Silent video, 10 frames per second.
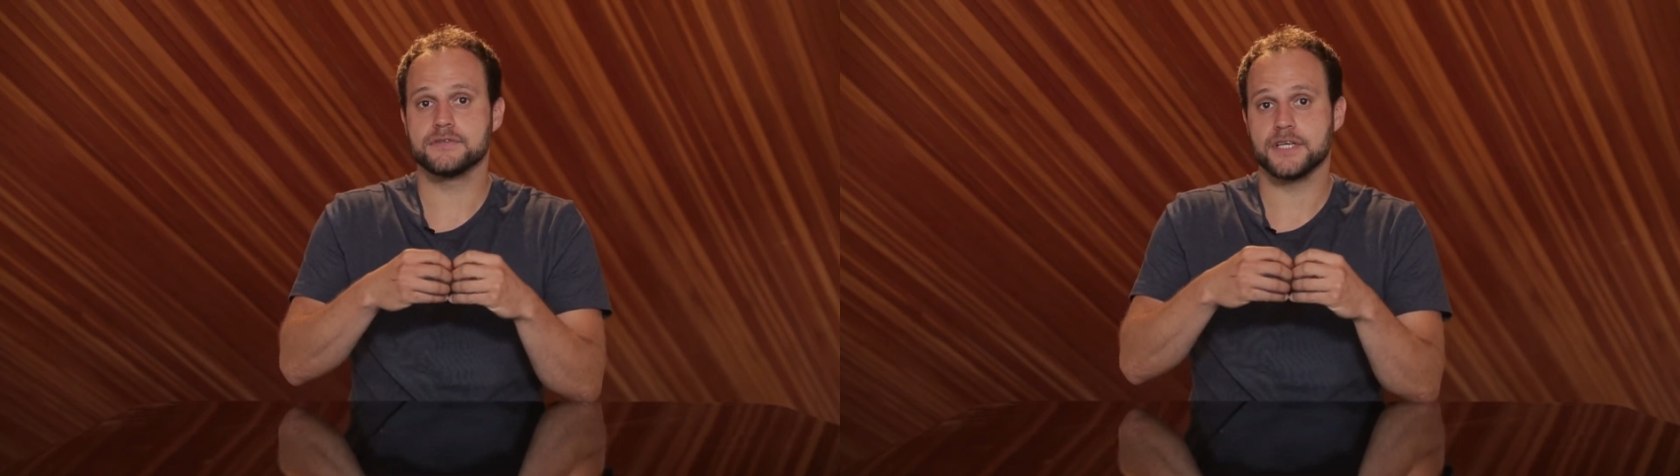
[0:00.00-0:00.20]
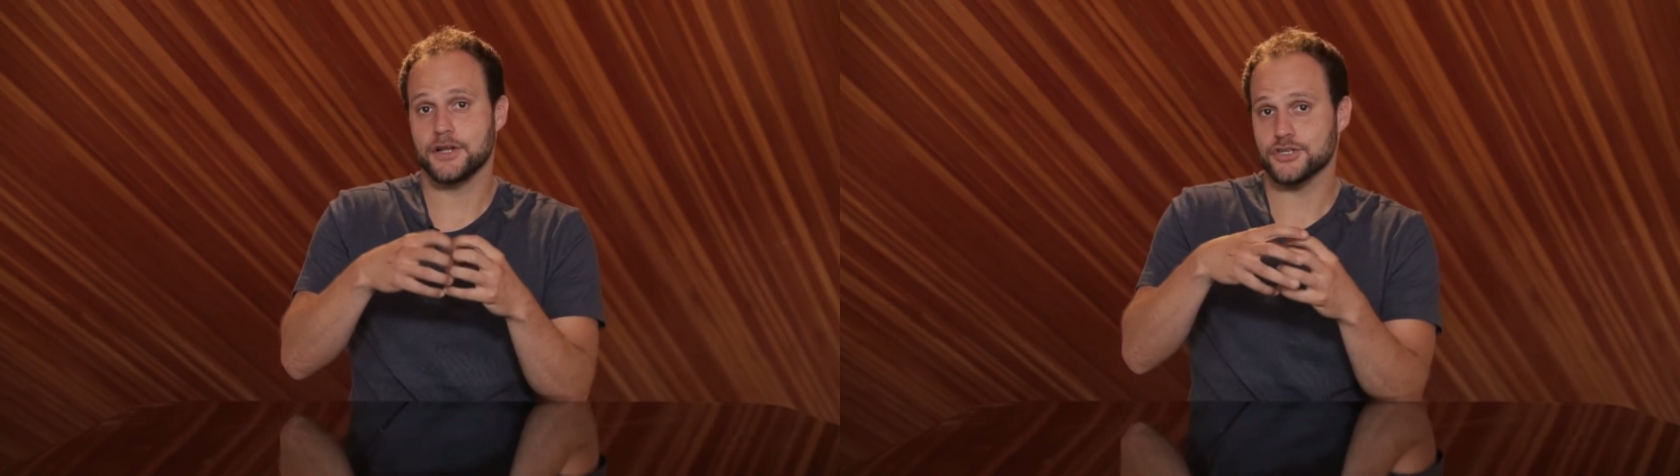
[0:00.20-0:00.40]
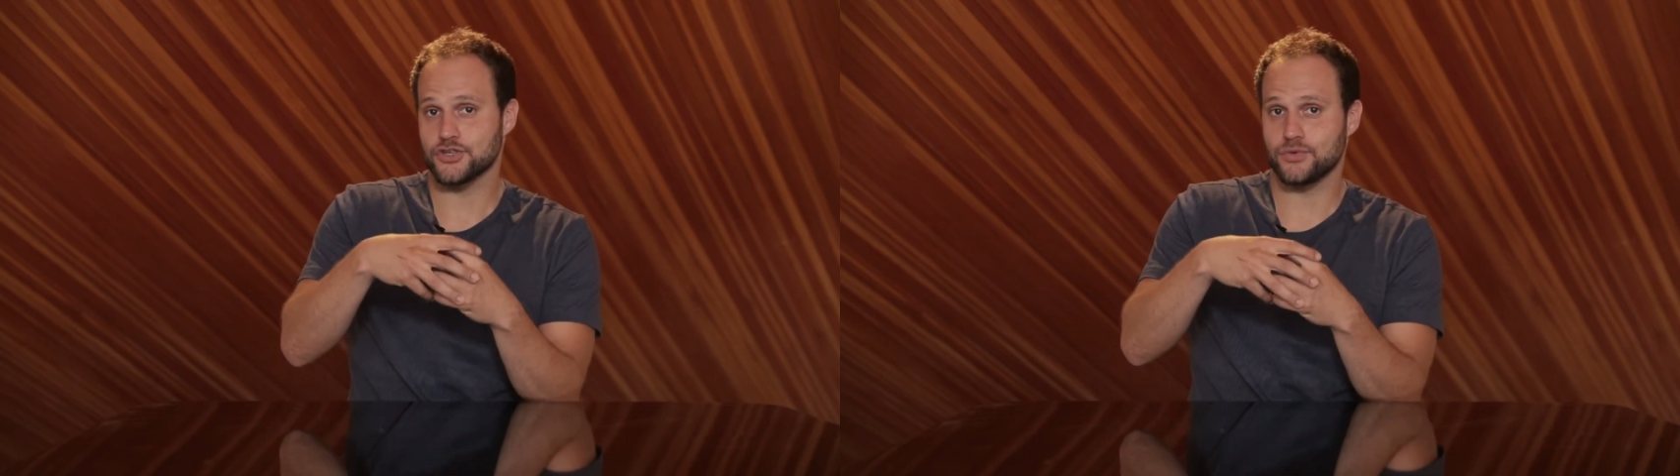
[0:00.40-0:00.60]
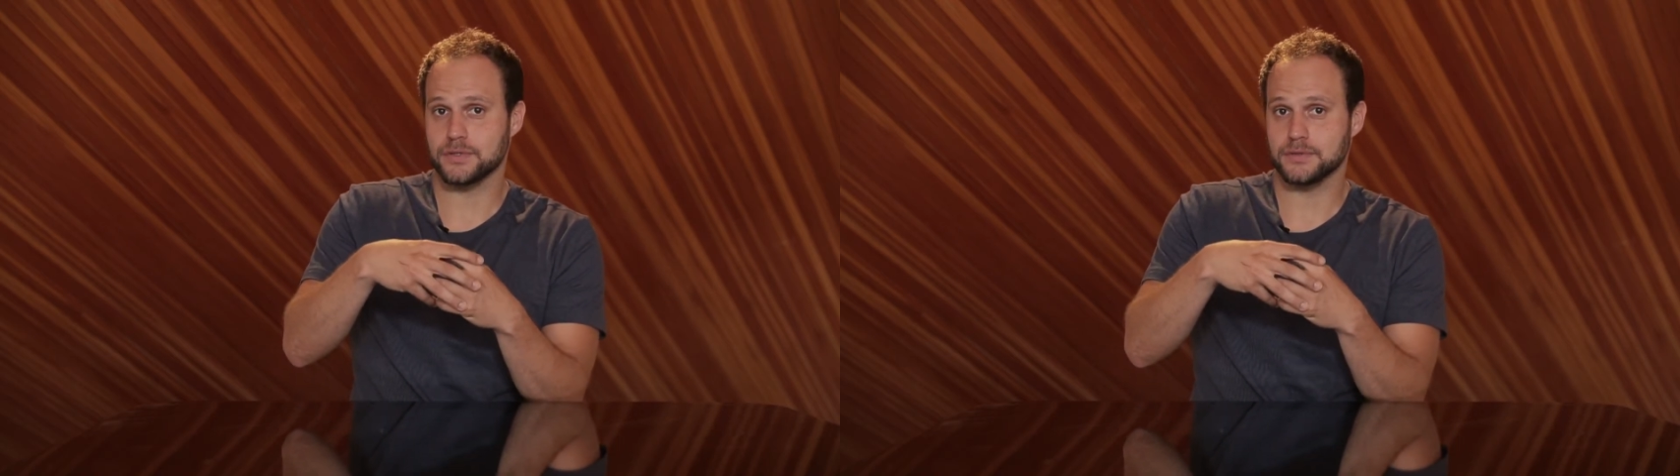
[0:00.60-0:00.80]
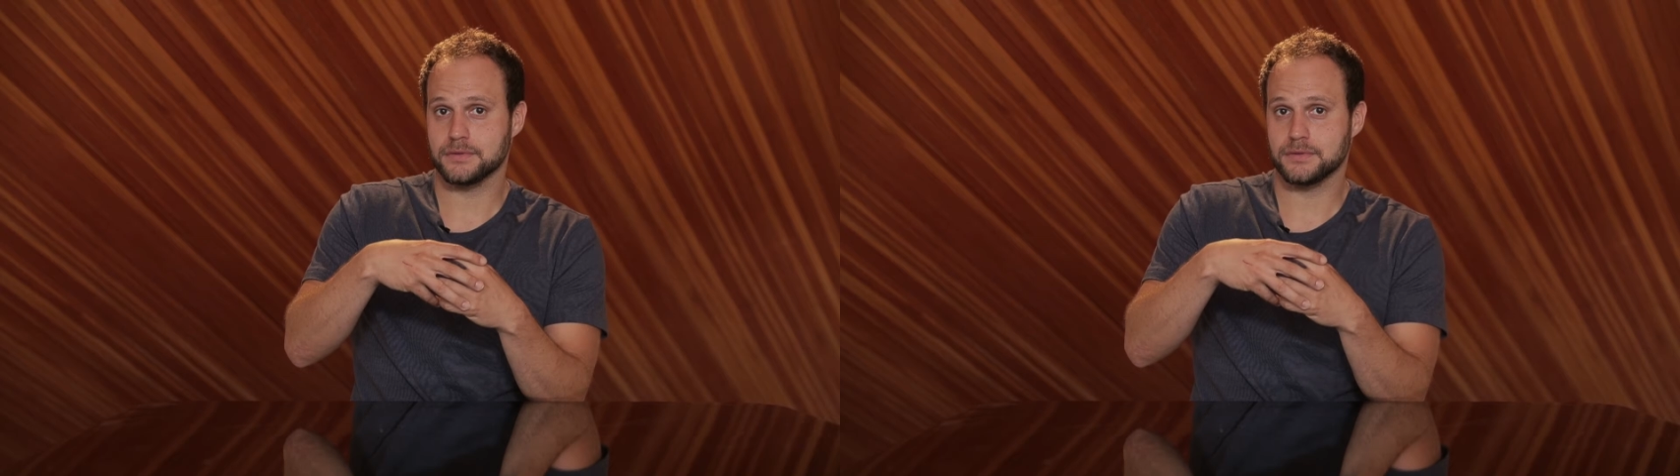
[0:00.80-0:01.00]
that are
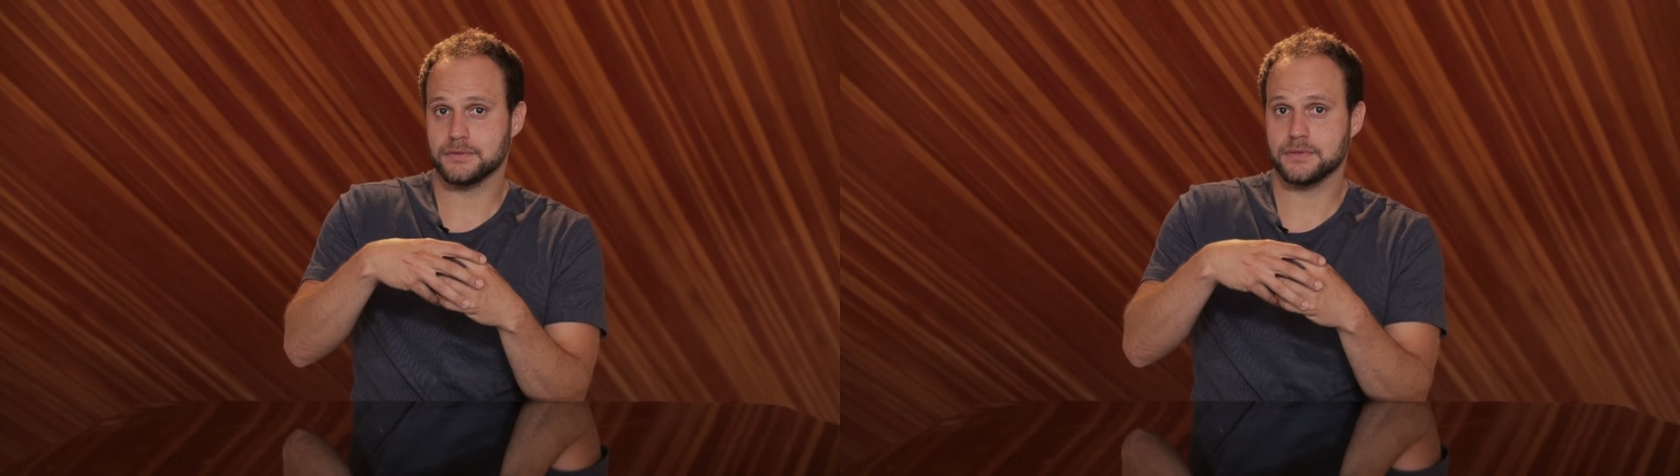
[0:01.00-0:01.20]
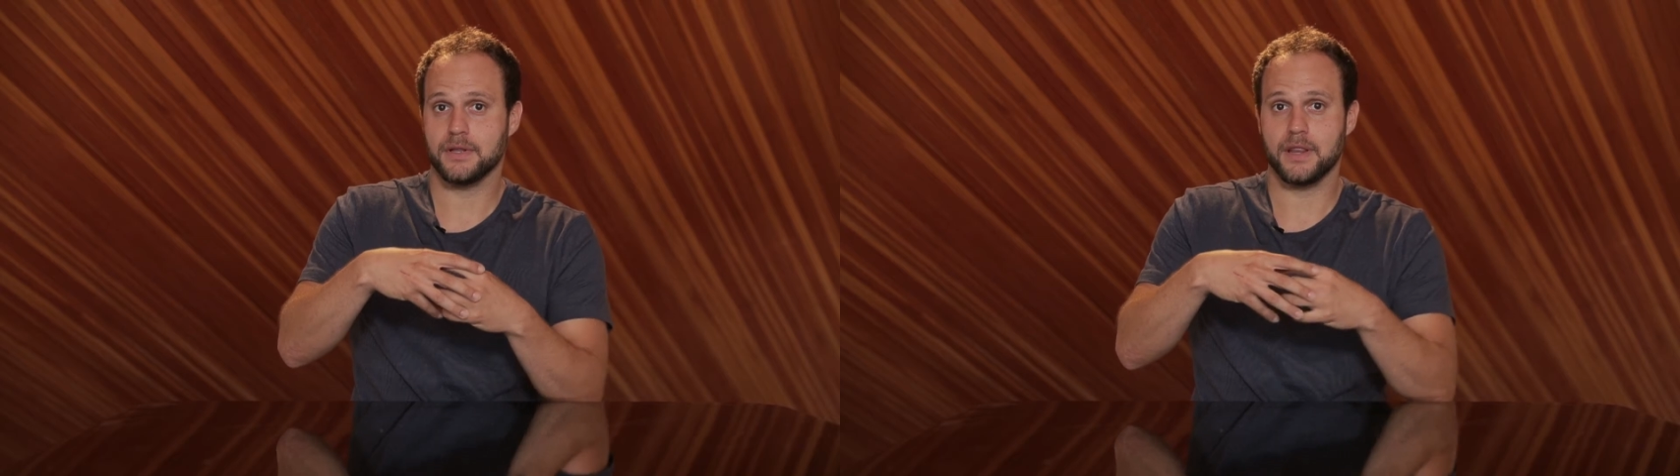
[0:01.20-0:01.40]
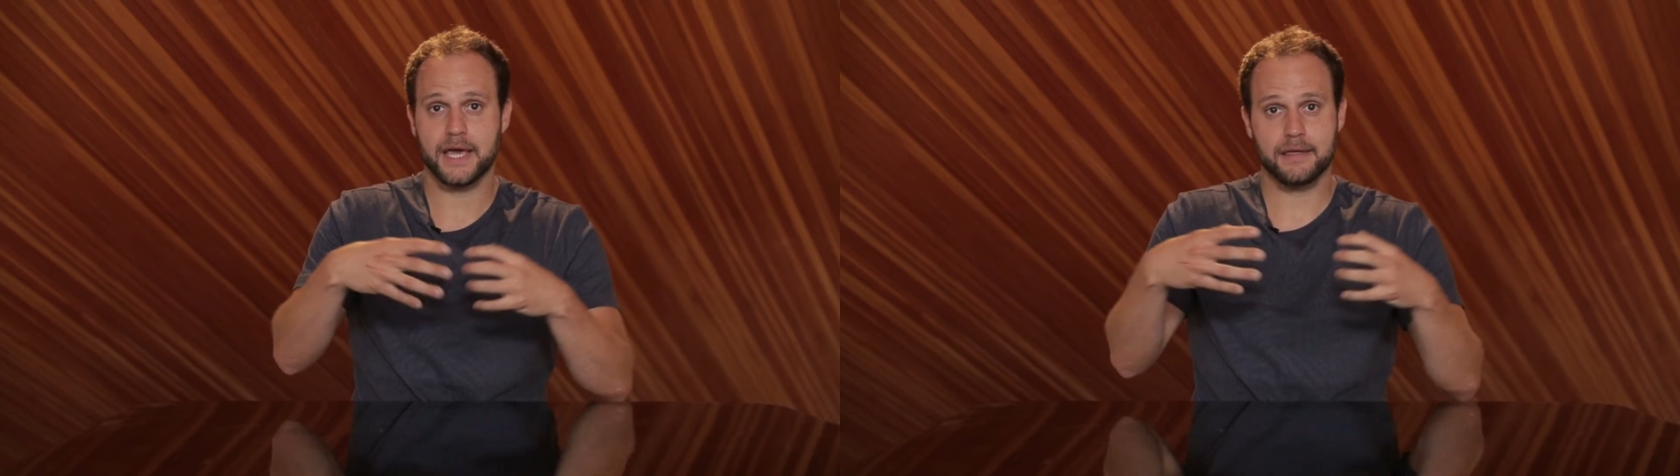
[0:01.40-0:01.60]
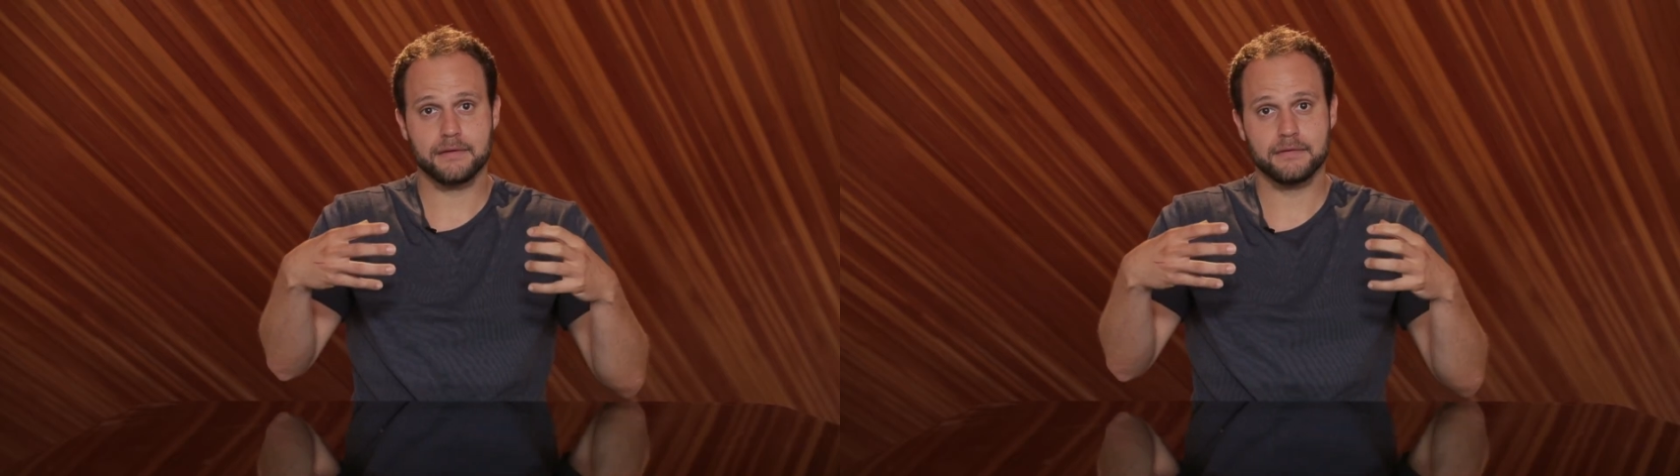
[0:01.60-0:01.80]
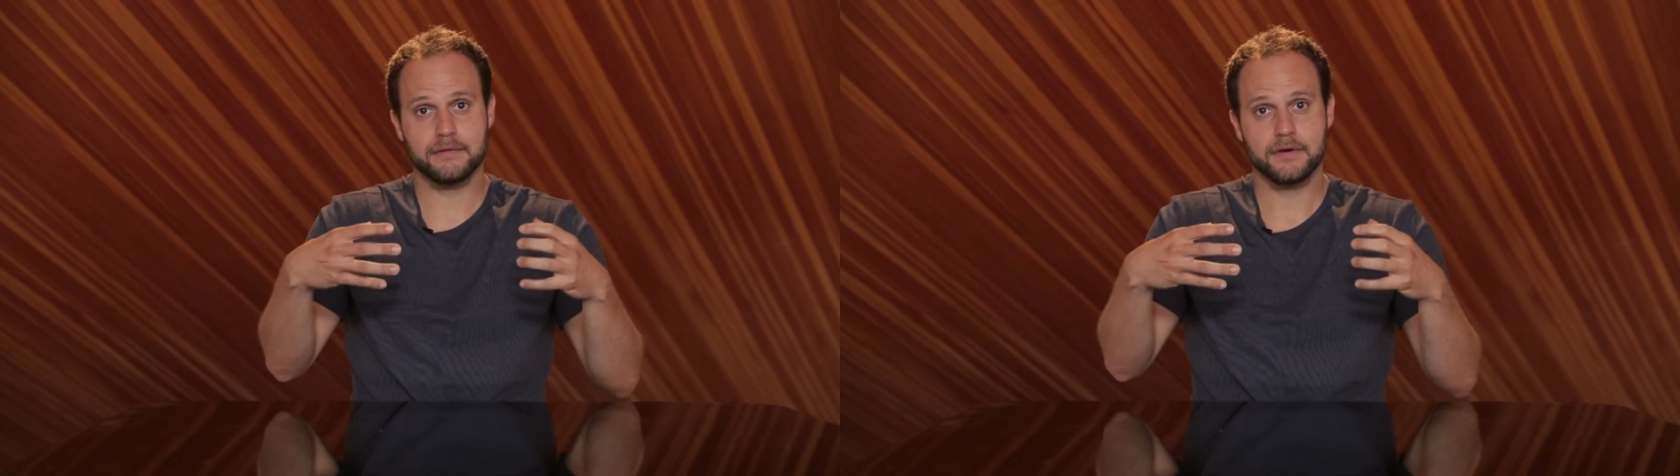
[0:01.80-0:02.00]
shortened,
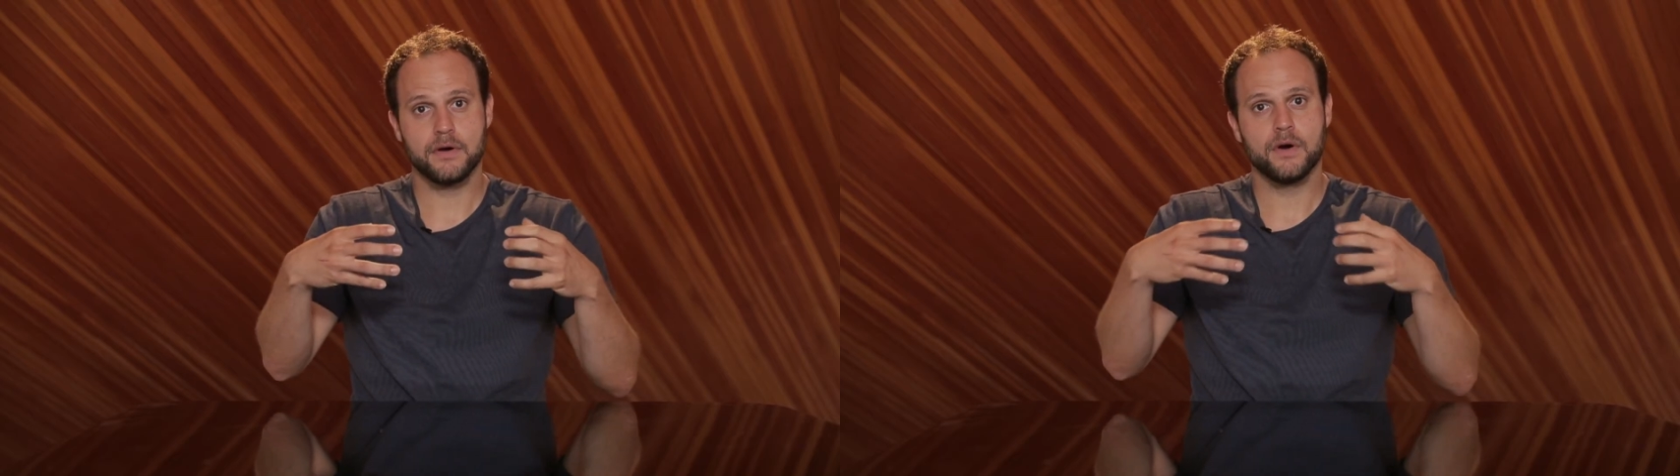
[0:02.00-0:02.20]
lengthened,